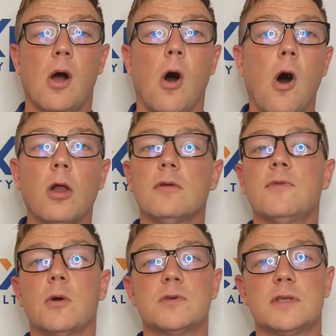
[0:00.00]
All of
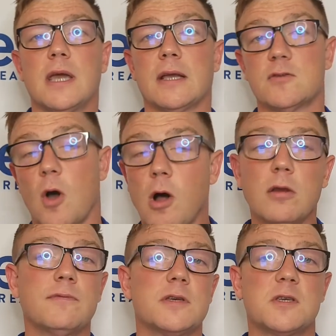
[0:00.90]
those things, all
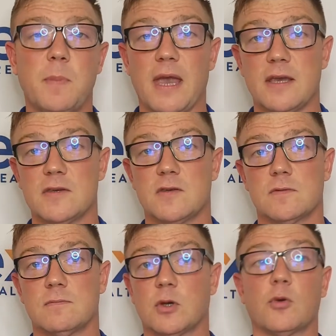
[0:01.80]
of the space,
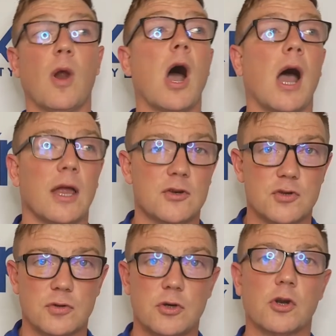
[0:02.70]
the
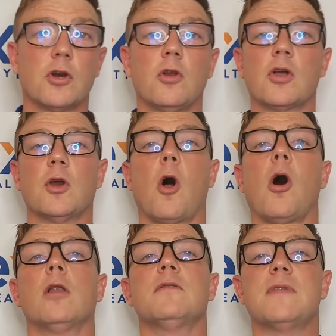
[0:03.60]
garage, you're going to look at
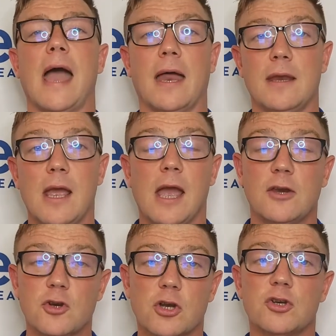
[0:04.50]
all of that and
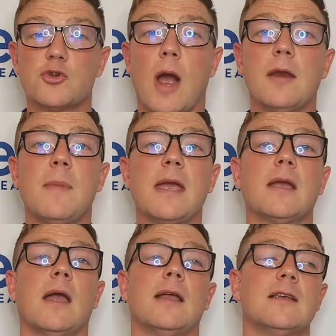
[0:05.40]
you're going to try to
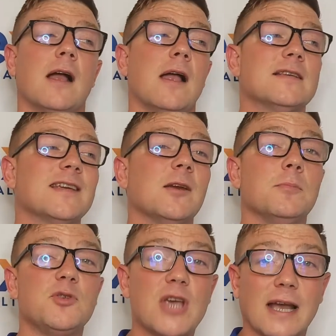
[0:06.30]
make as an
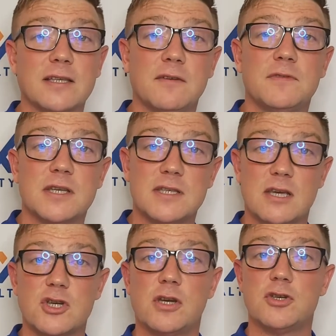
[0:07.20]
objective
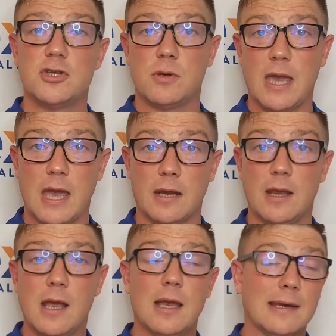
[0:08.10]
decision as you can.
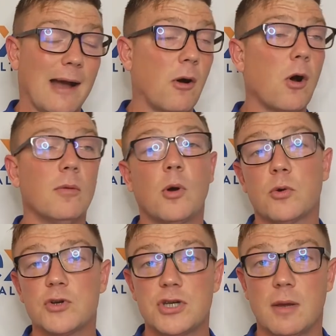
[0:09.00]
Now, home
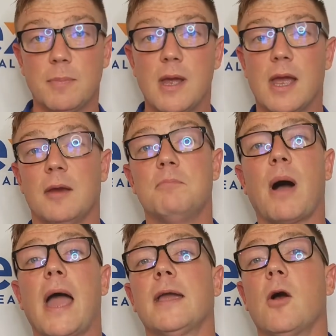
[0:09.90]
ownership and
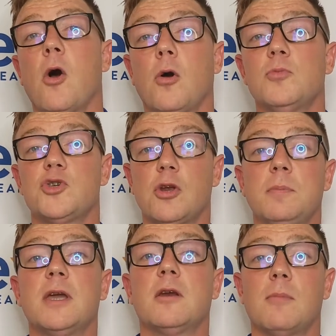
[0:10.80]
buying a home should
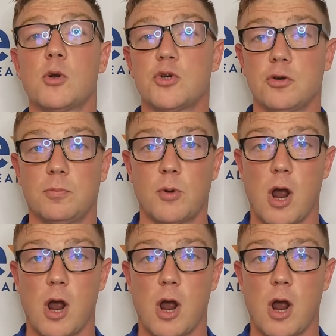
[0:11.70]
be an emotional